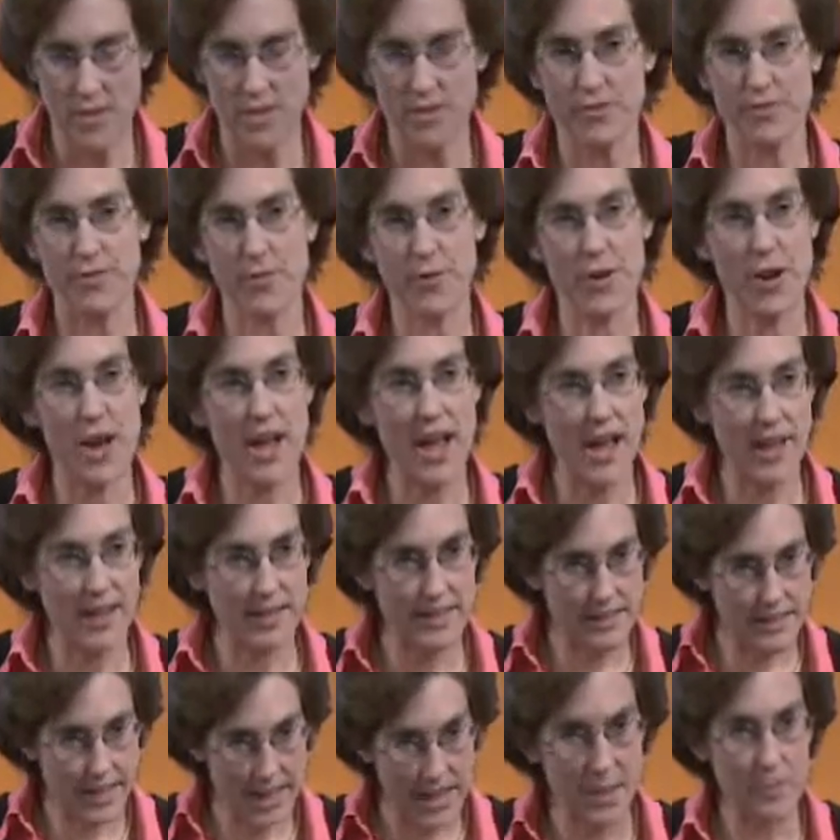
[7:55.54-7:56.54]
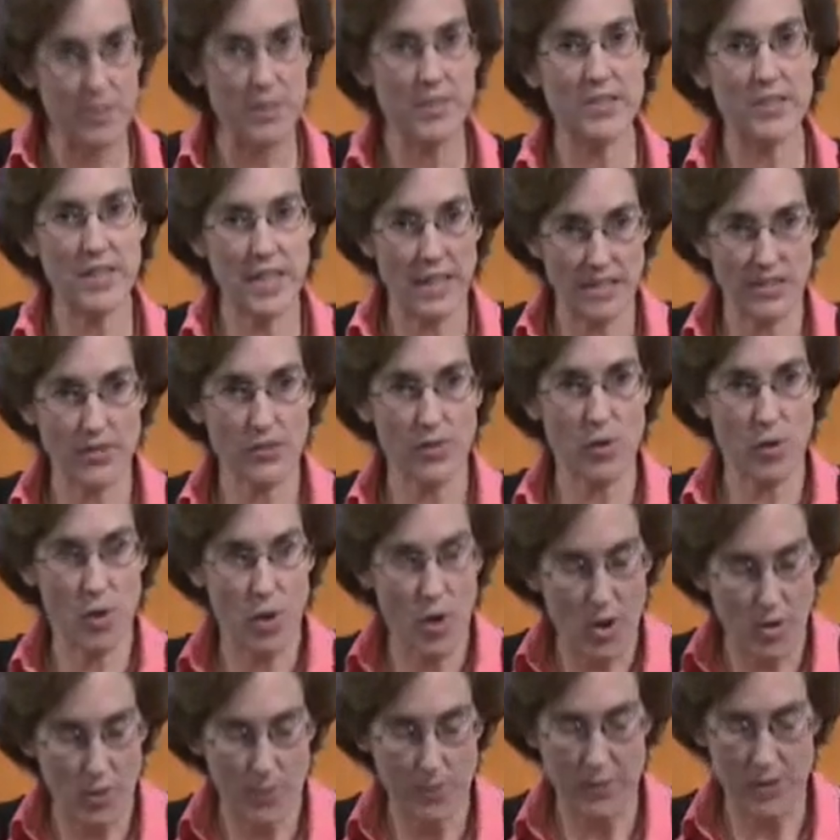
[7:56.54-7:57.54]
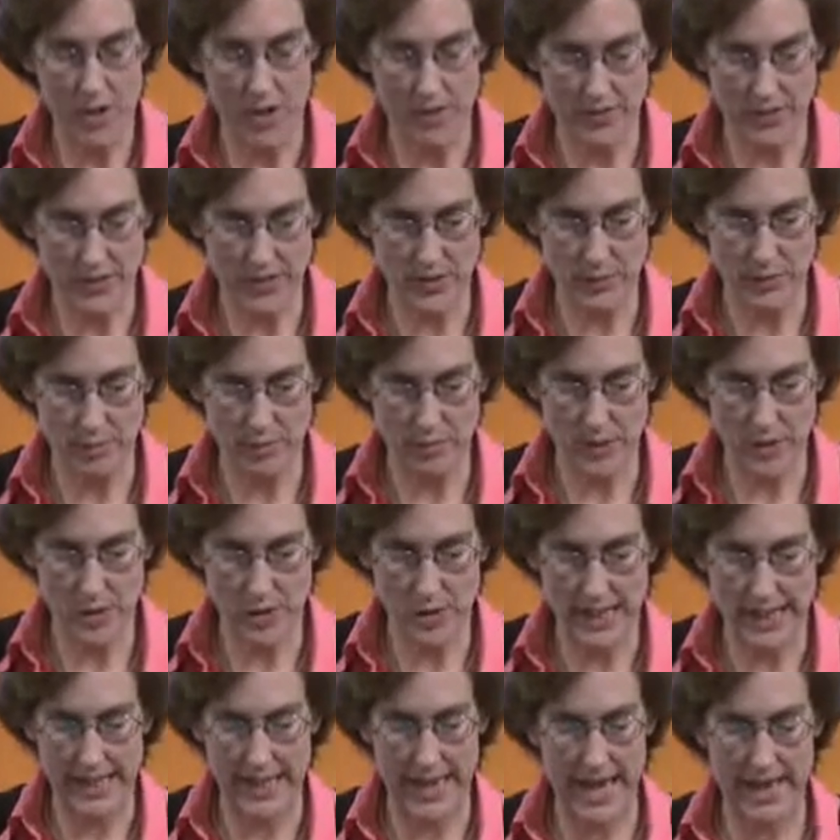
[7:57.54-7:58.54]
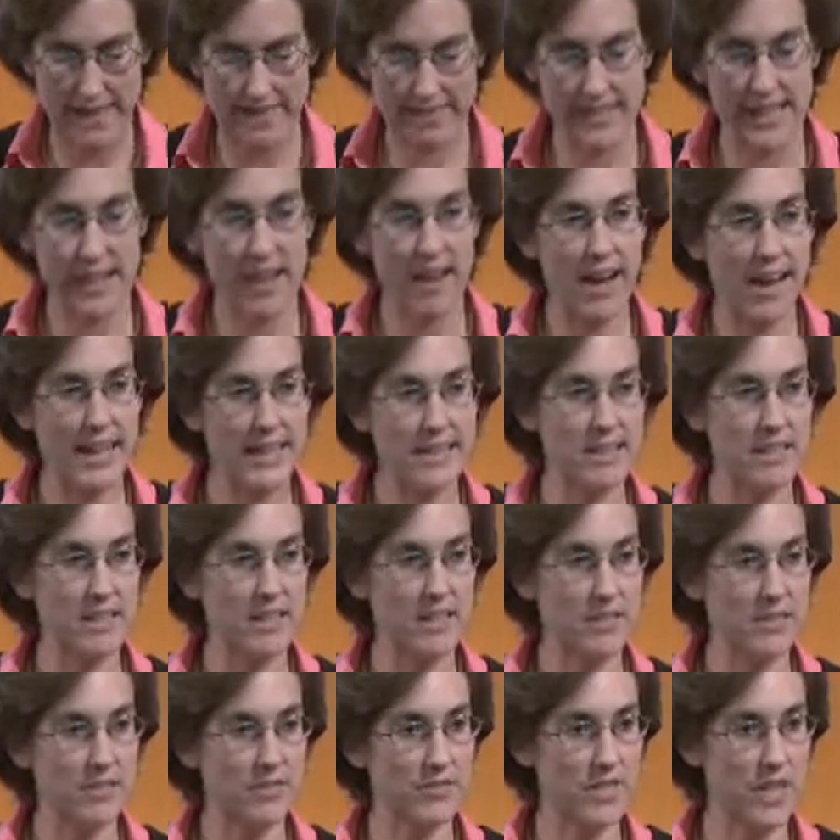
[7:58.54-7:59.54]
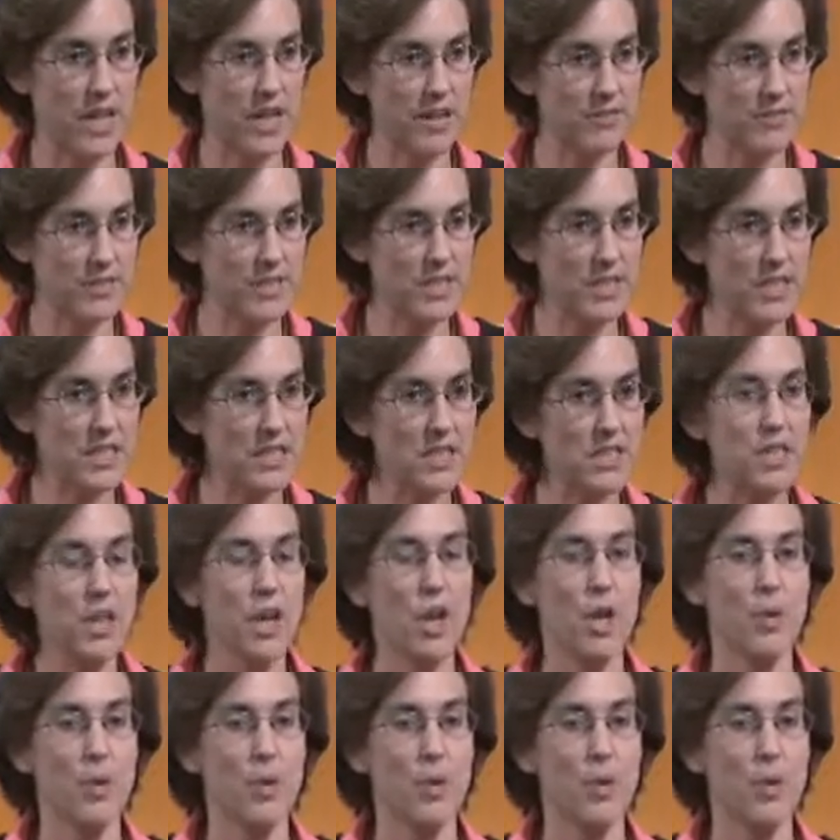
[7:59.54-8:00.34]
For Amos, as for all the prophets we'll be looking at, the idea of covenant